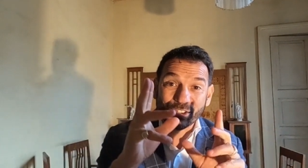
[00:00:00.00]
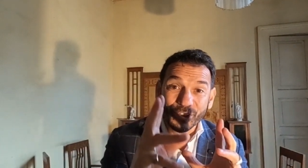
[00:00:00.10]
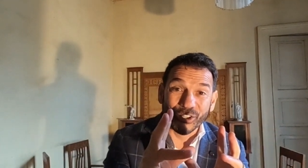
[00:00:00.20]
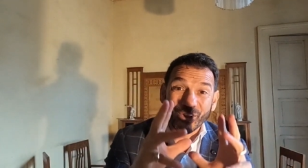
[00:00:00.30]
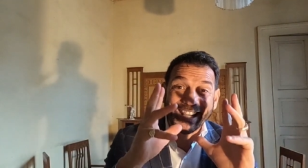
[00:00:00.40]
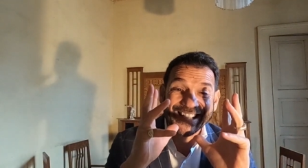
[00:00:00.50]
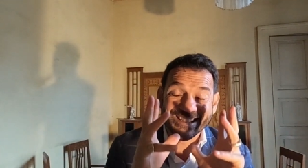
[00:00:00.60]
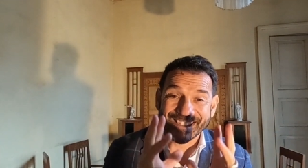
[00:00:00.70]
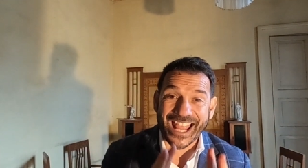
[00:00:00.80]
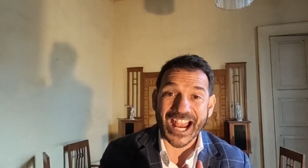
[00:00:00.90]
Two
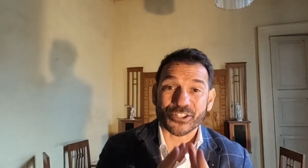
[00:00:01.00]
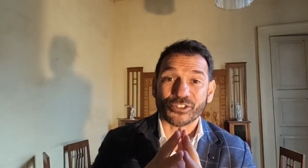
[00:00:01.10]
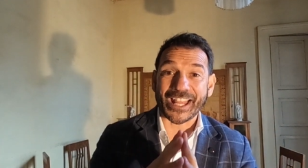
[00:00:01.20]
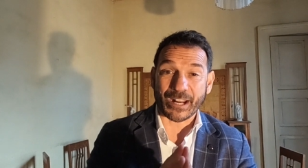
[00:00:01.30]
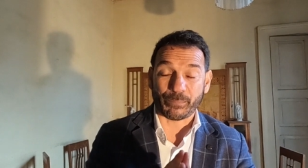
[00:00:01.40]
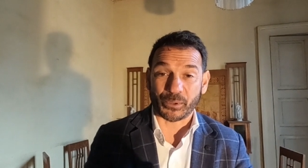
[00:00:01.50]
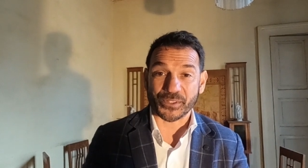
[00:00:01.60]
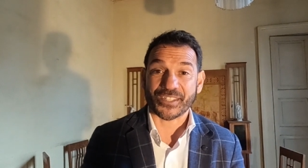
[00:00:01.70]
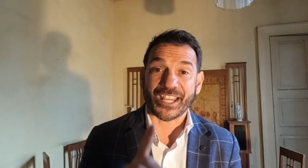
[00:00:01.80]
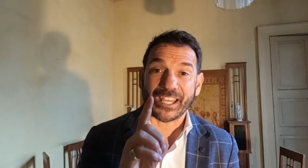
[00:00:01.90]
international
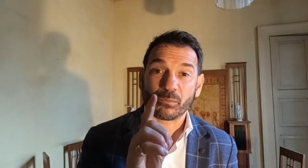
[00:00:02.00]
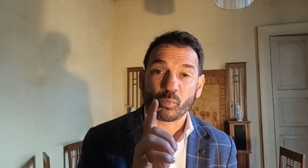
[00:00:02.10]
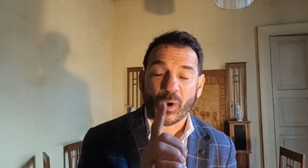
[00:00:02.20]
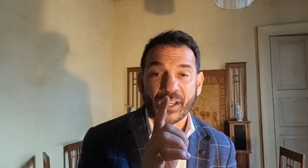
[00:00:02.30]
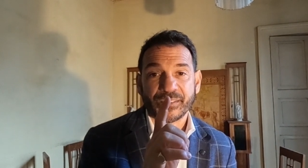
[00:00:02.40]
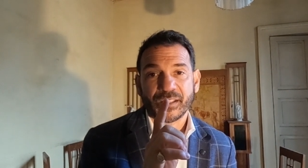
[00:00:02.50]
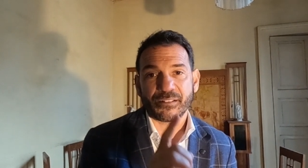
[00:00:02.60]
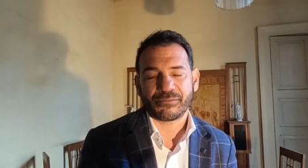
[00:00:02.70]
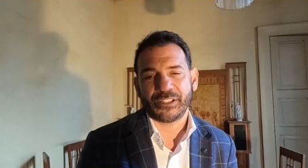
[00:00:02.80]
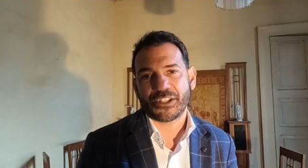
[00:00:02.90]
airports in
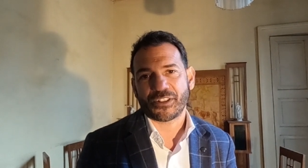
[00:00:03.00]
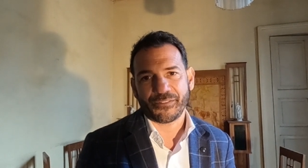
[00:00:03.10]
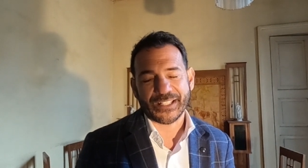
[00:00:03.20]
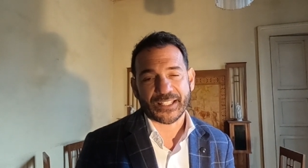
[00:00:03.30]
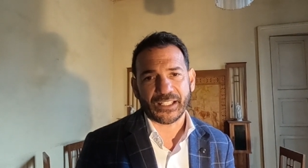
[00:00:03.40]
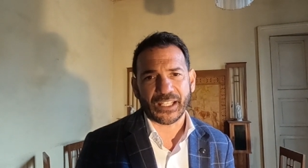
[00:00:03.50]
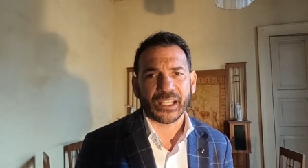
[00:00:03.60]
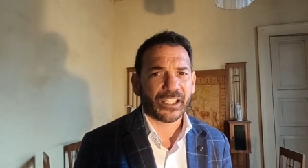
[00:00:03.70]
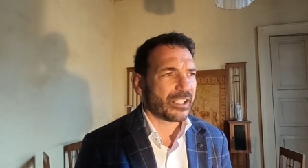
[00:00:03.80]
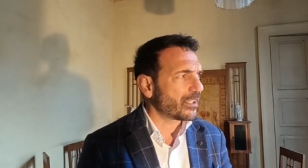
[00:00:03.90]
one region of
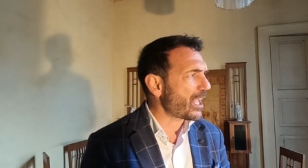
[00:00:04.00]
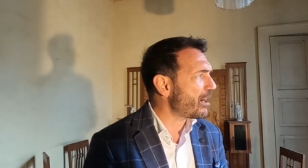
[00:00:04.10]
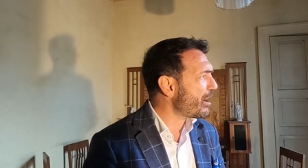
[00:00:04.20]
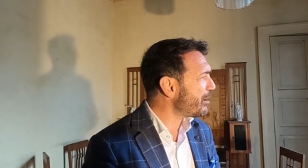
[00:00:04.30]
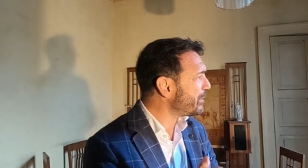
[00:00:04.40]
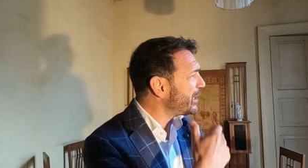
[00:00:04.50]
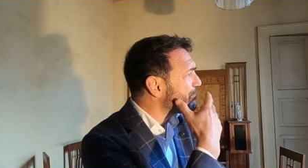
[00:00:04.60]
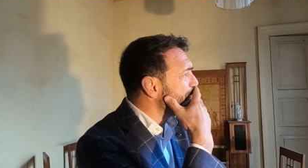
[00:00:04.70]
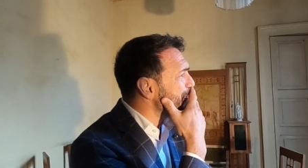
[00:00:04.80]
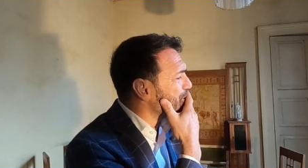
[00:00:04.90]
Italy. Now, how
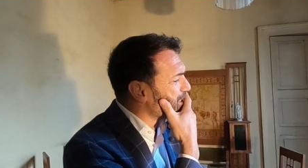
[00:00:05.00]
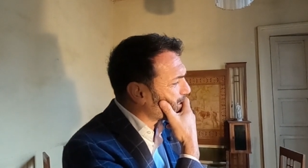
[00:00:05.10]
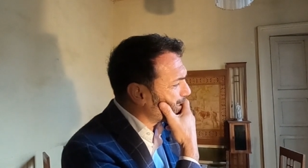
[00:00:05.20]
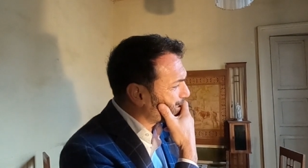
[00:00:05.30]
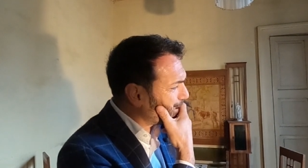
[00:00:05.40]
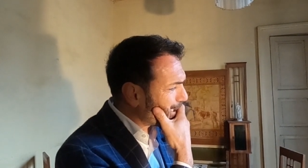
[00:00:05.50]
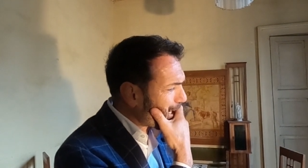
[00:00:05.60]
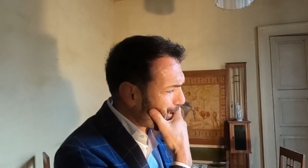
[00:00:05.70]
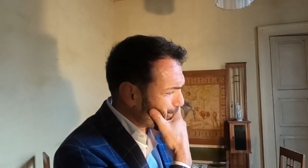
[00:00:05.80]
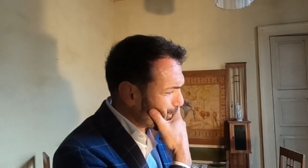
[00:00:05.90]
many regions in Italy
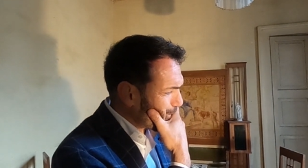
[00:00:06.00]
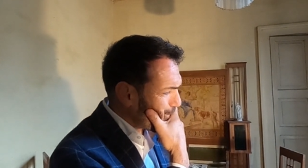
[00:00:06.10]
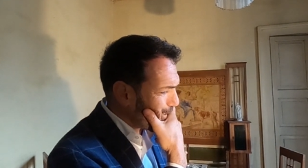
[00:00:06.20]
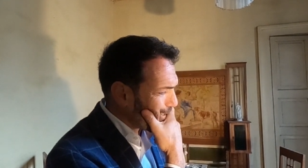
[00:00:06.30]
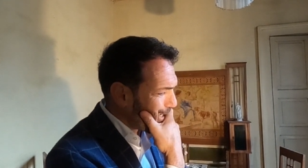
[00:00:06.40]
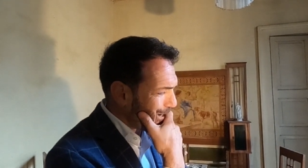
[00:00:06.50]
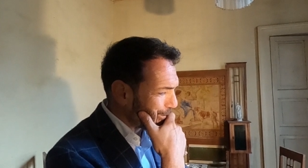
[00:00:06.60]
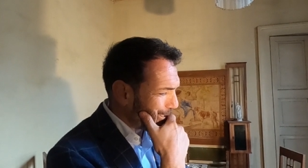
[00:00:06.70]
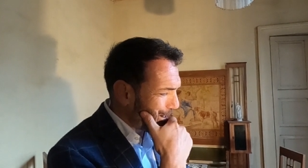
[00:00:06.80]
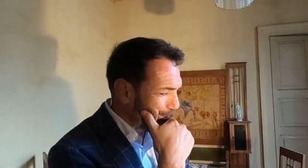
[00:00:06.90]
have two
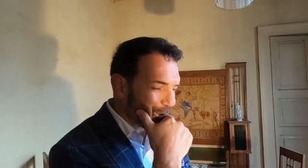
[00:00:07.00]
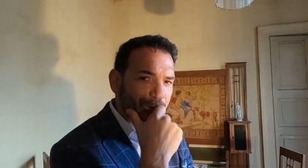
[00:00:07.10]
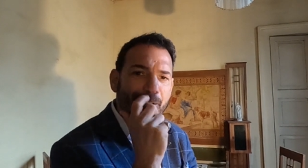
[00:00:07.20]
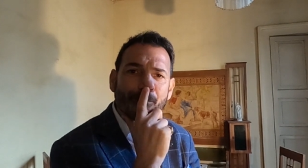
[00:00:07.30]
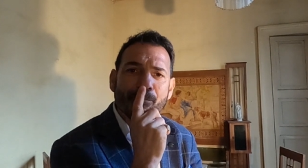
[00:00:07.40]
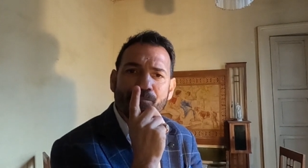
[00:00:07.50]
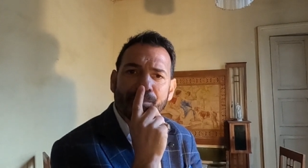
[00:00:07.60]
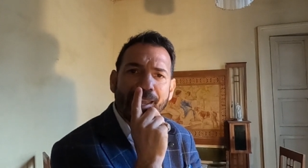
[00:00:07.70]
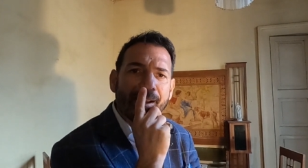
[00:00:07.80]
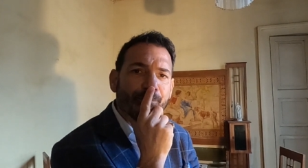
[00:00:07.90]
international airports?
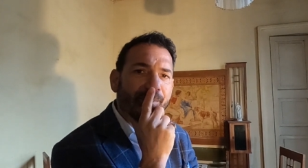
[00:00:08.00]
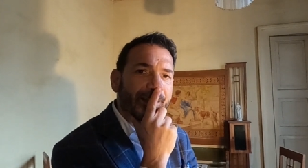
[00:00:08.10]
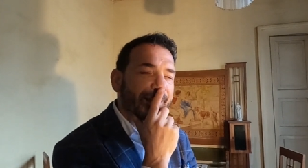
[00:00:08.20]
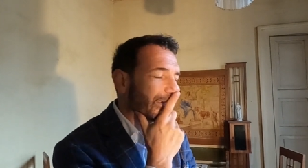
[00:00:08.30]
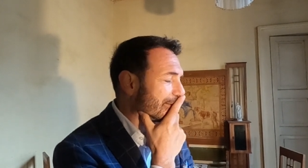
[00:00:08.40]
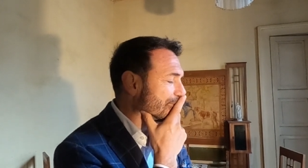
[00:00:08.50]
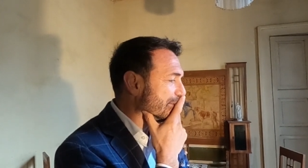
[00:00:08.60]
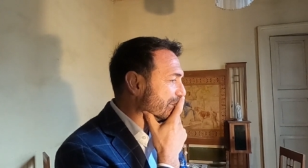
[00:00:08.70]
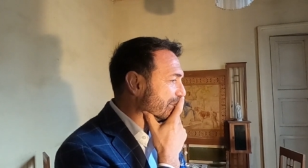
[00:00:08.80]
Hmm, I'm thinking.